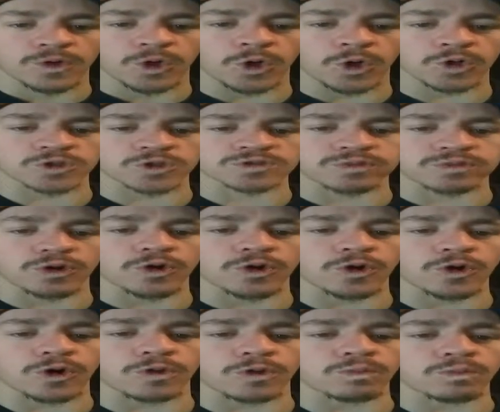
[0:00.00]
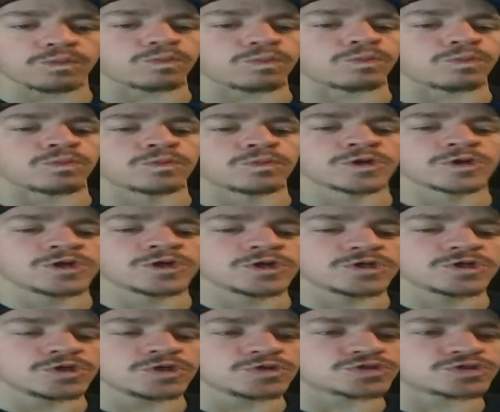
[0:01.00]
An explorer? Hmm.
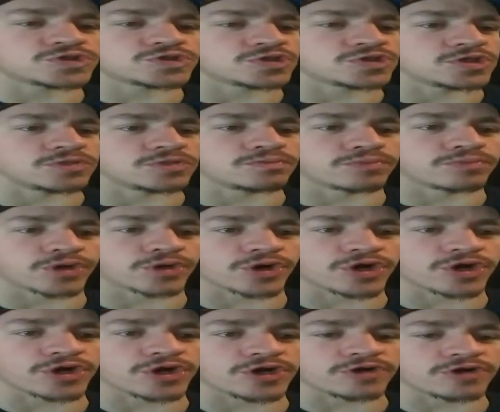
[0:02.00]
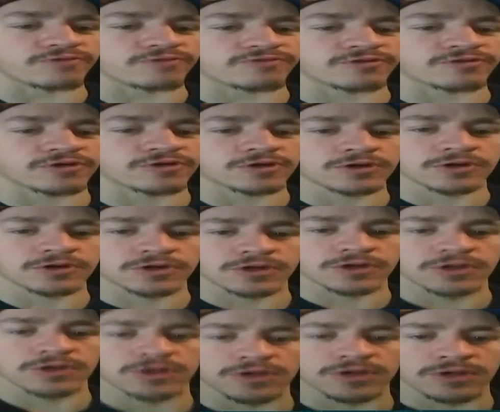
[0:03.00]
You seem brave.
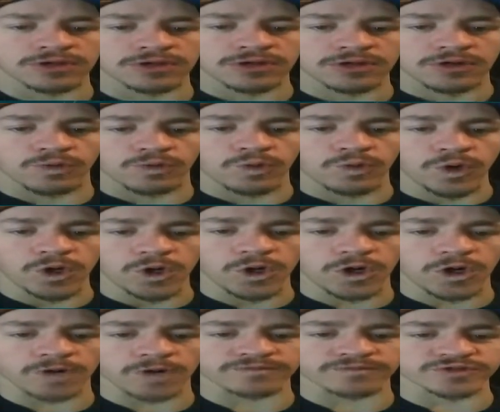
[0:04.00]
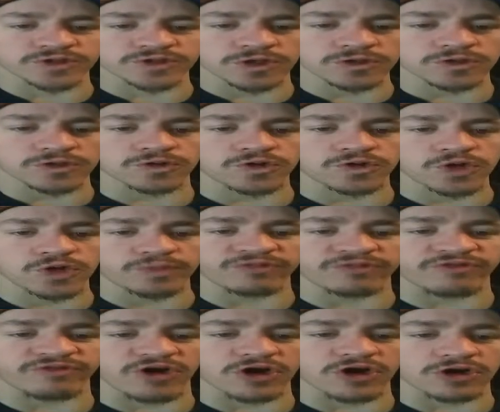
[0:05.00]
We have sent a
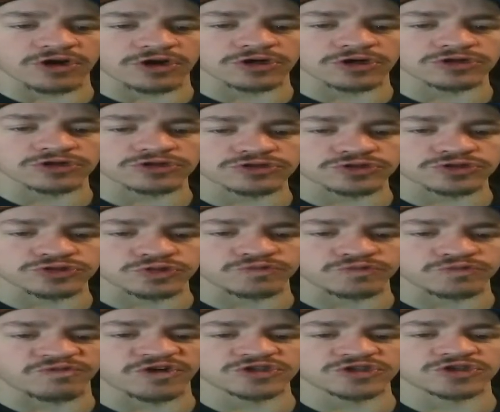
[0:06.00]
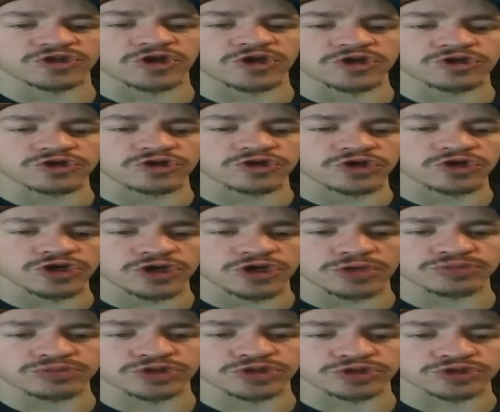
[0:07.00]
group of air hunters to investigate an odd
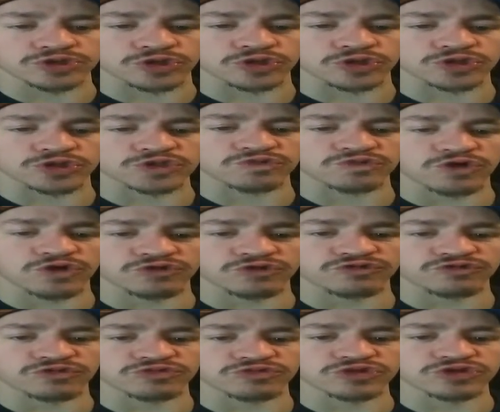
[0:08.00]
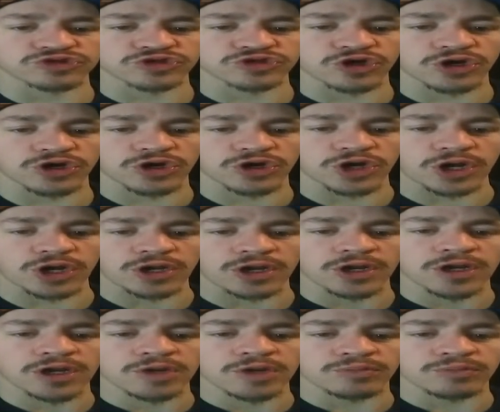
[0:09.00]
object that has fallen from the sky,
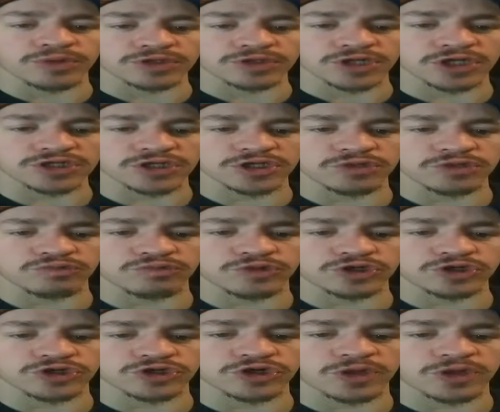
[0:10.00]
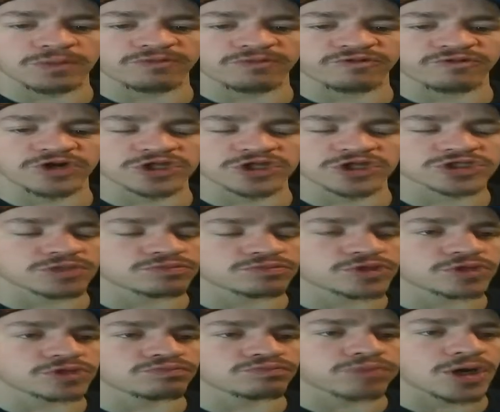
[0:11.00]
but they didn't return. I'm afraid
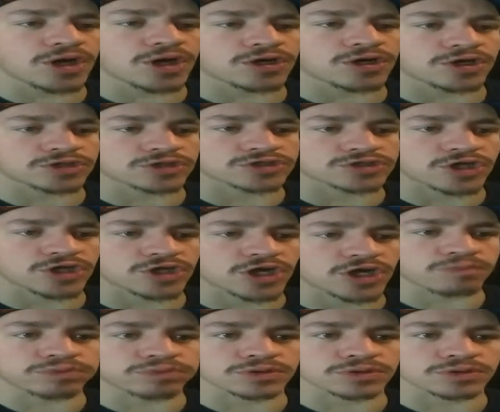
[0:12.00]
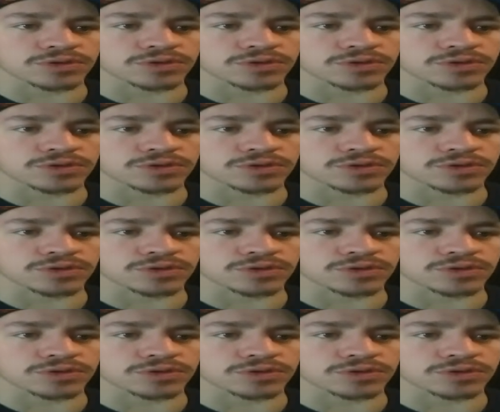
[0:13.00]
something bad has happened.